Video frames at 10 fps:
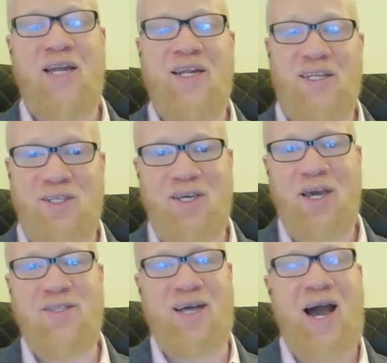And it is the
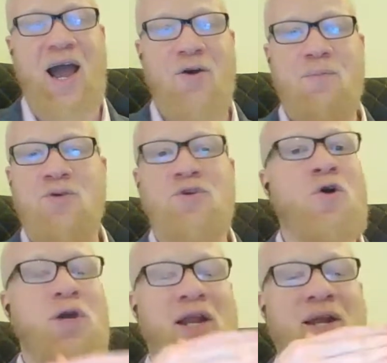case, the higher up you
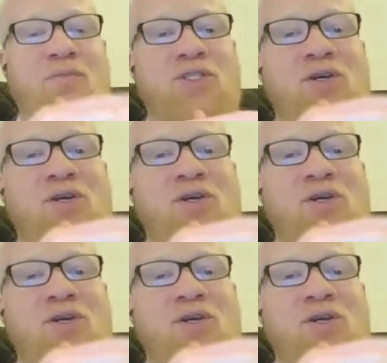go in any